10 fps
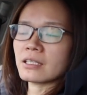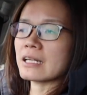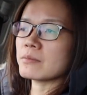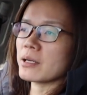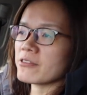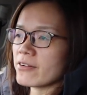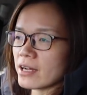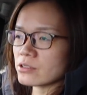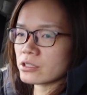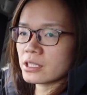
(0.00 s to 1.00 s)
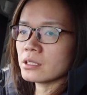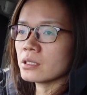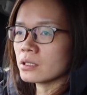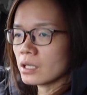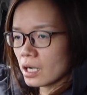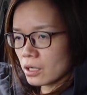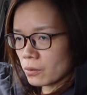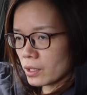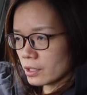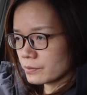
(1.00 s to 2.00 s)
Like my factory,
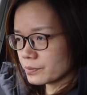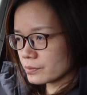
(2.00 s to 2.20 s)
our